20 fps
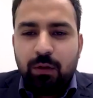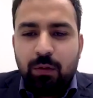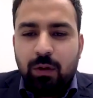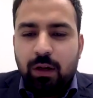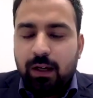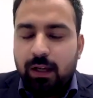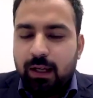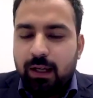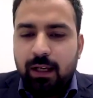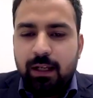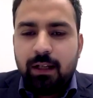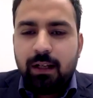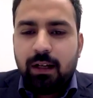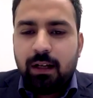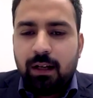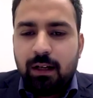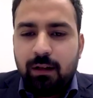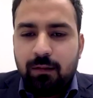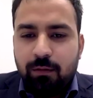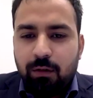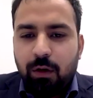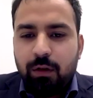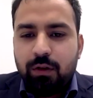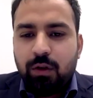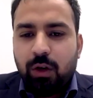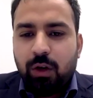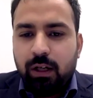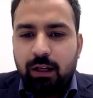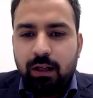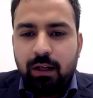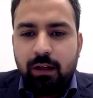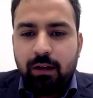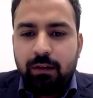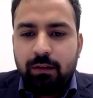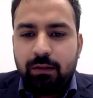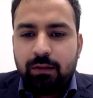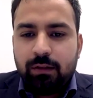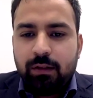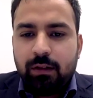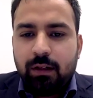you again uh, for joining
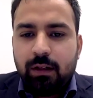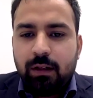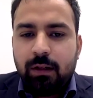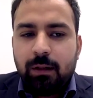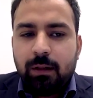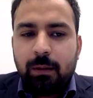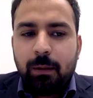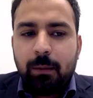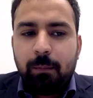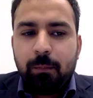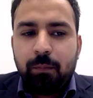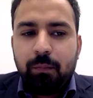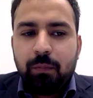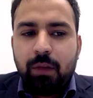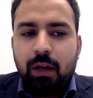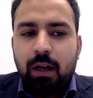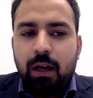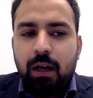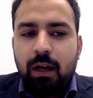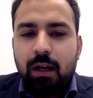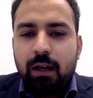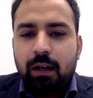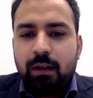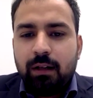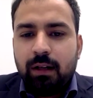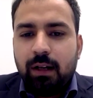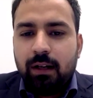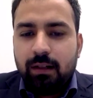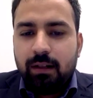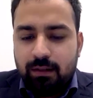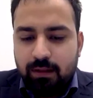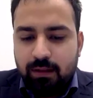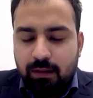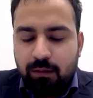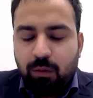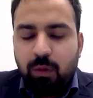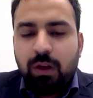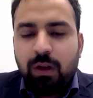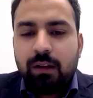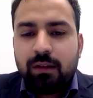us. Um, and let's
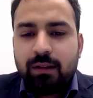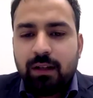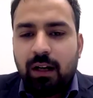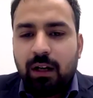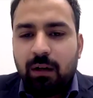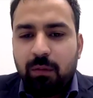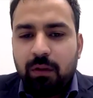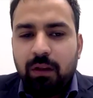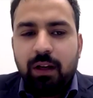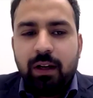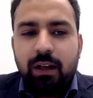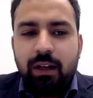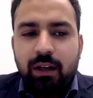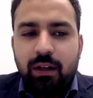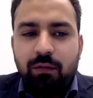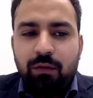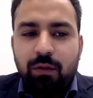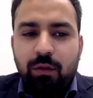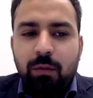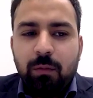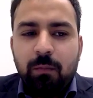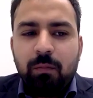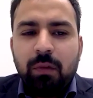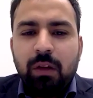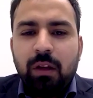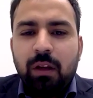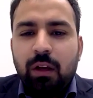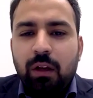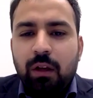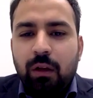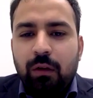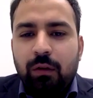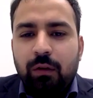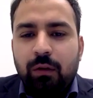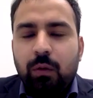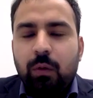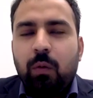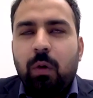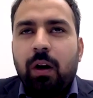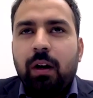uh, quickly start with the interview.
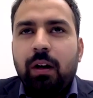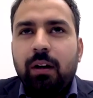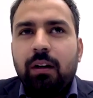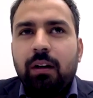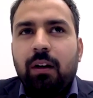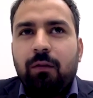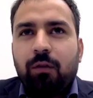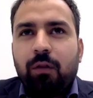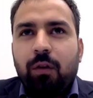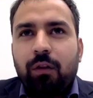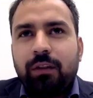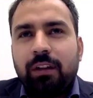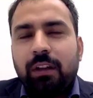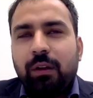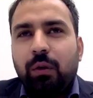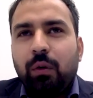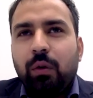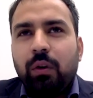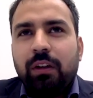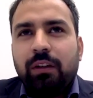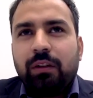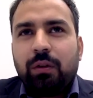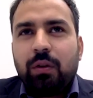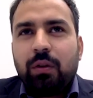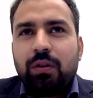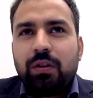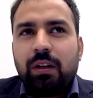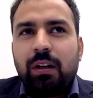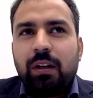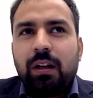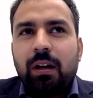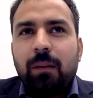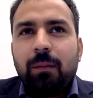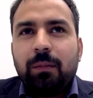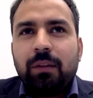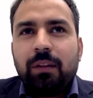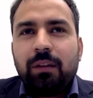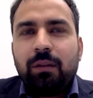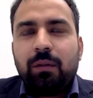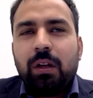So one, of course, the previous question
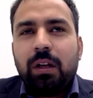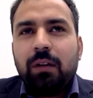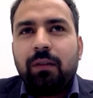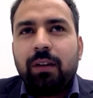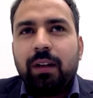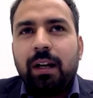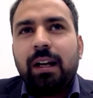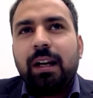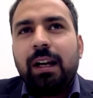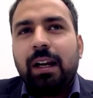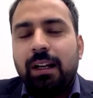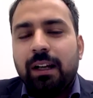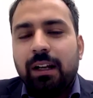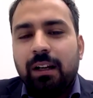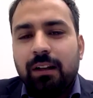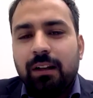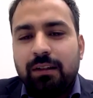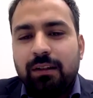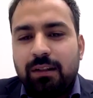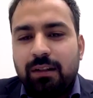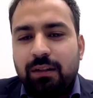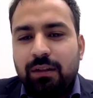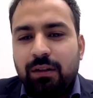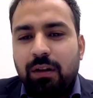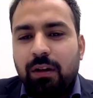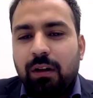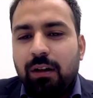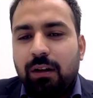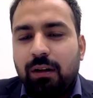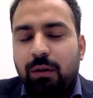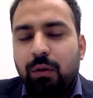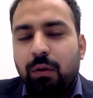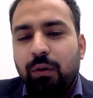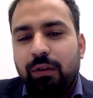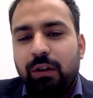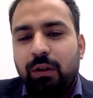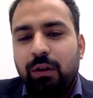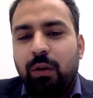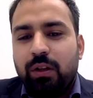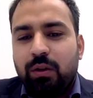comes is whenever an Indialist uh,
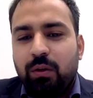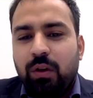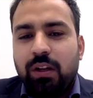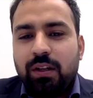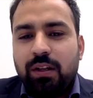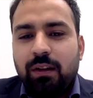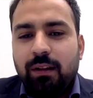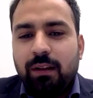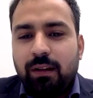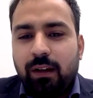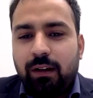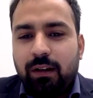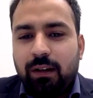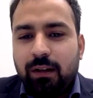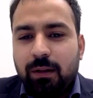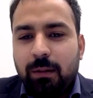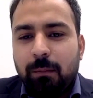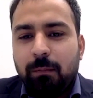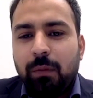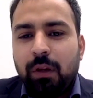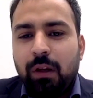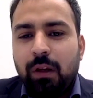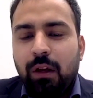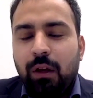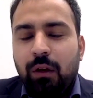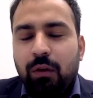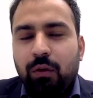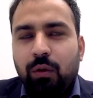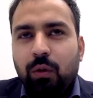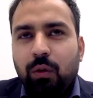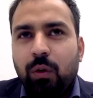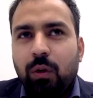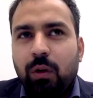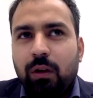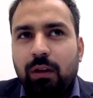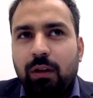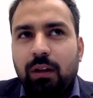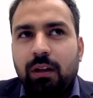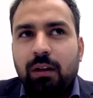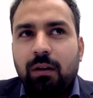goes into education sector, so
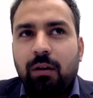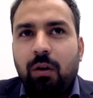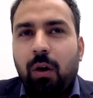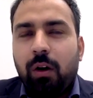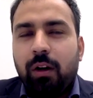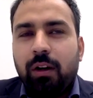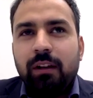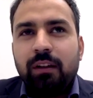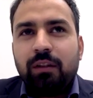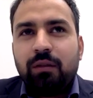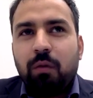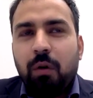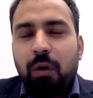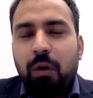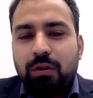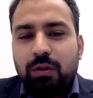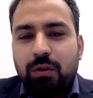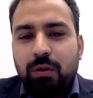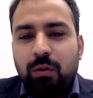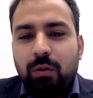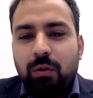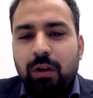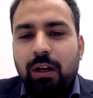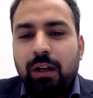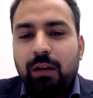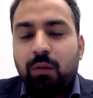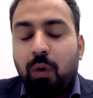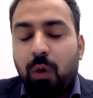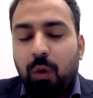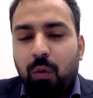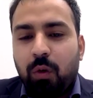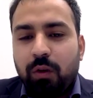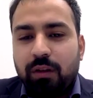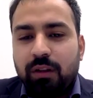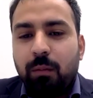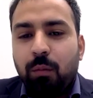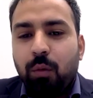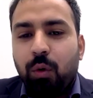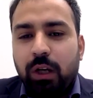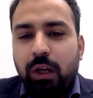uh, the audience wants to know that what
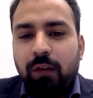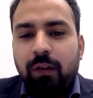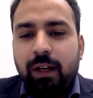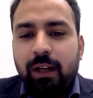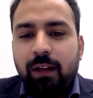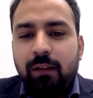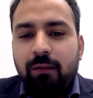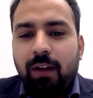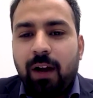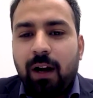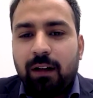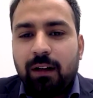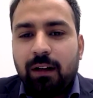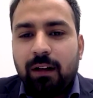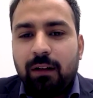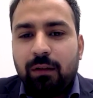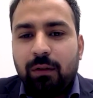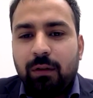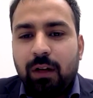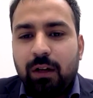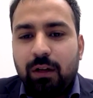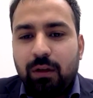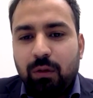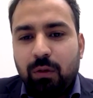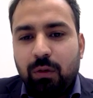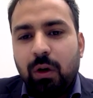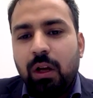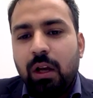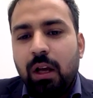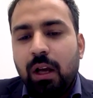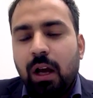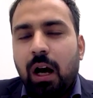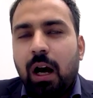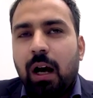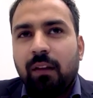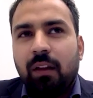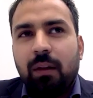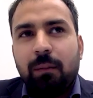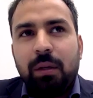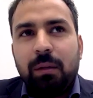was the motivating factor so that, you know,
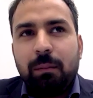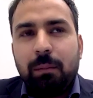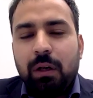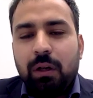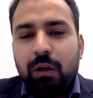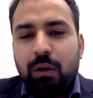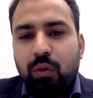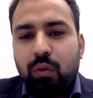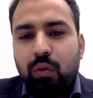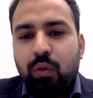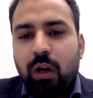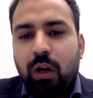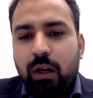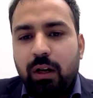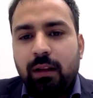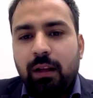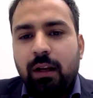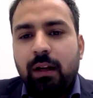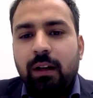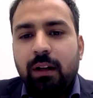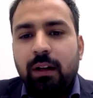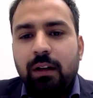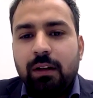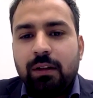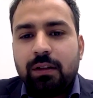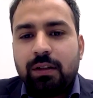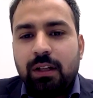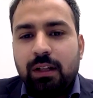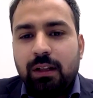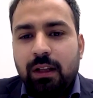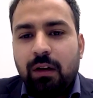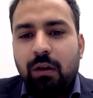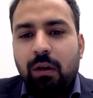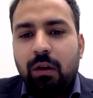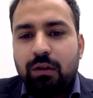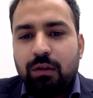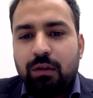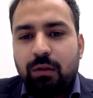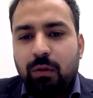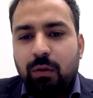other people who are in the industry, they
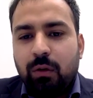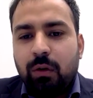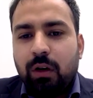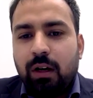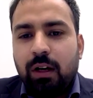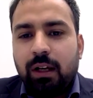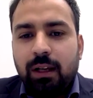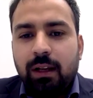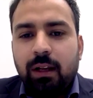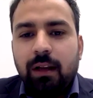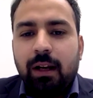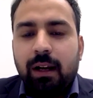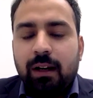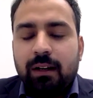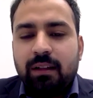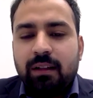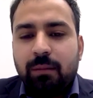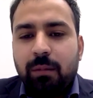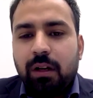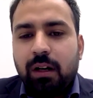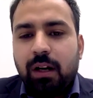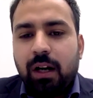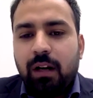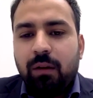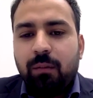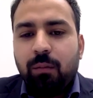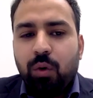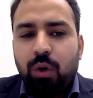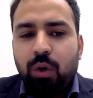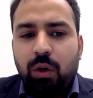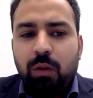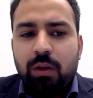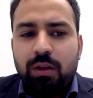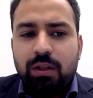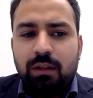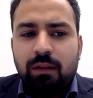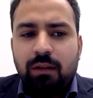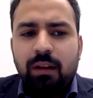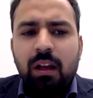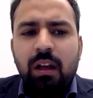also uh, get, get similar kind of
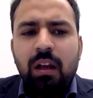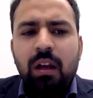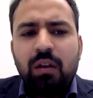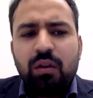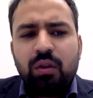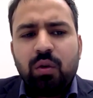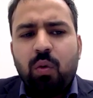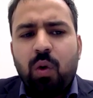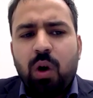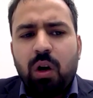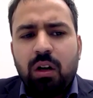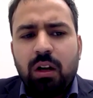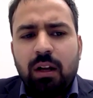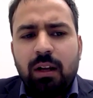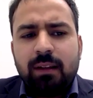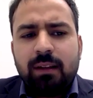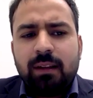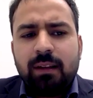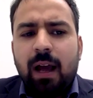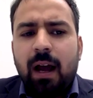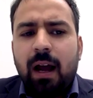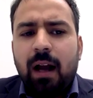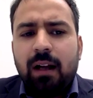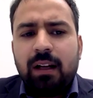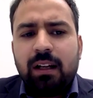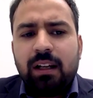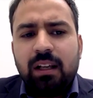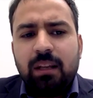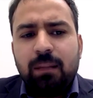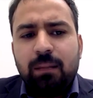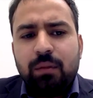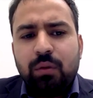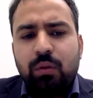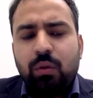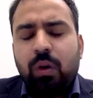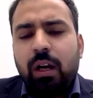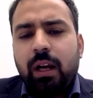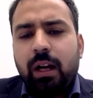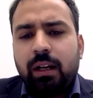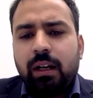motivation. So what is that keeps
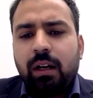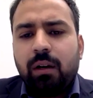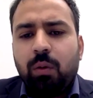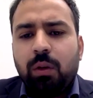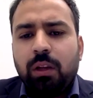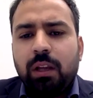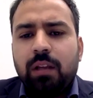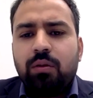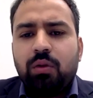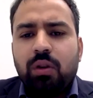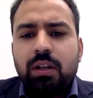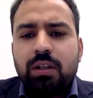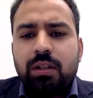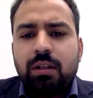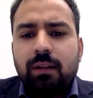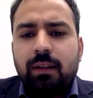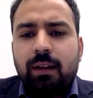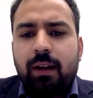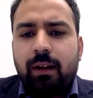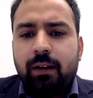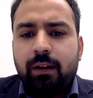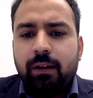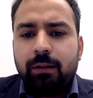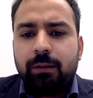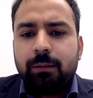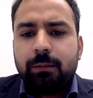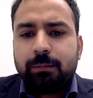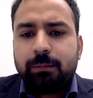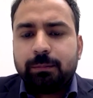you connected with the education sector?